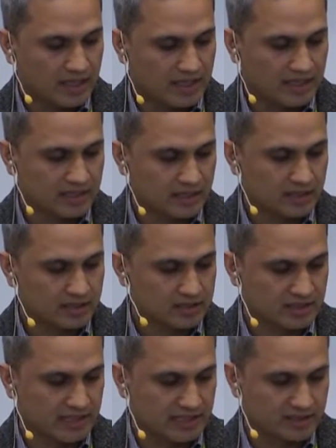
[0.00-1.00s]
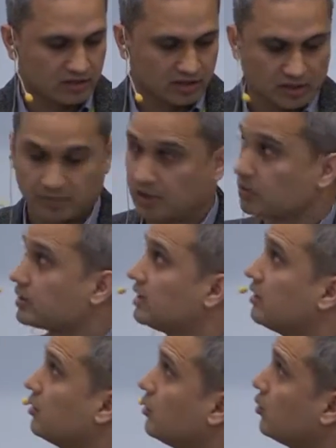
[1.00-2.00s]
And today I'll talk about
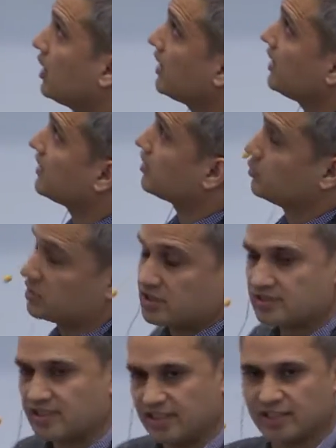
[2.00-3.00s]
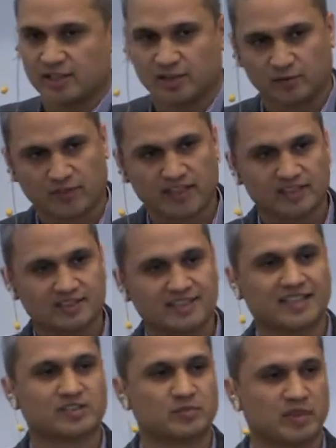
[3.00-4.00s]
one item, which is Internet of Things.
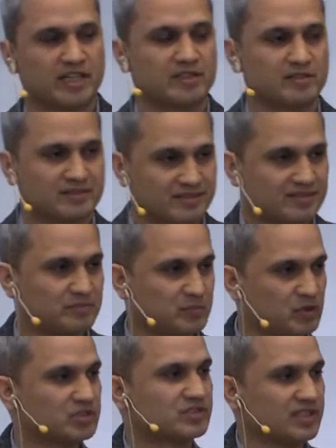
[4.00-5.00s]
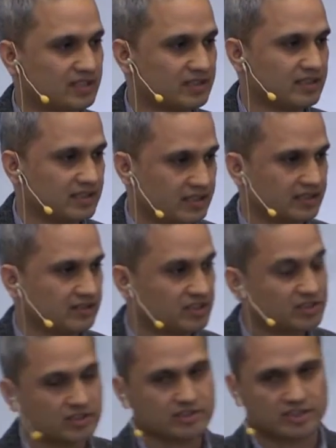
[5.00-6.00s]
That's my personal
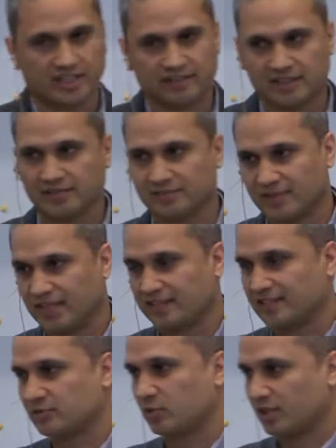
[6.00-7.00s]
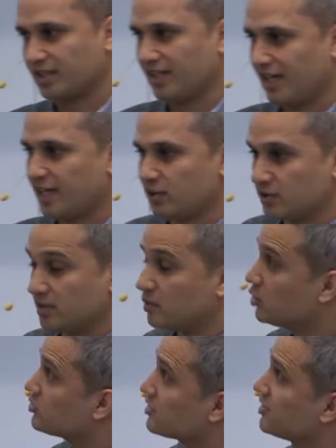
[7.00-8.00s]
research area, and that's what I know the
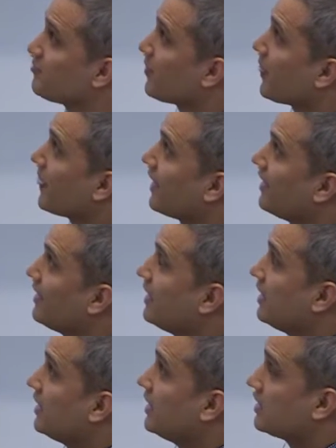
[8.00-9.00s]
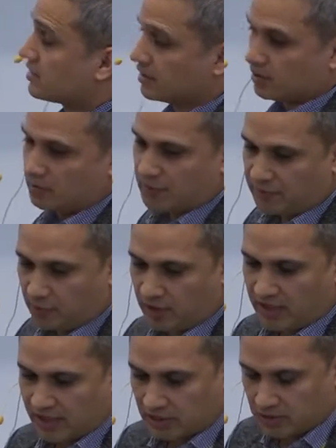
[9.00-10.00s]
most. So before
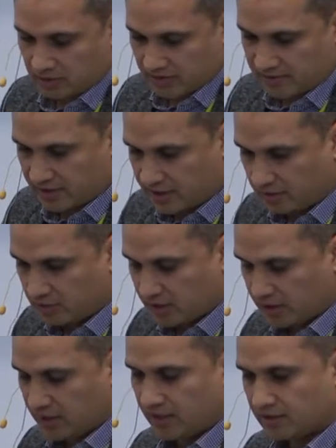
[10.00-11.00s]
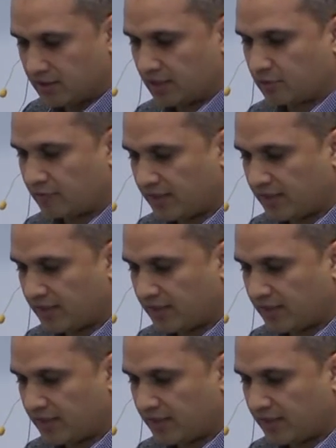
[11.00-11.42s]
I go to the security, Internet of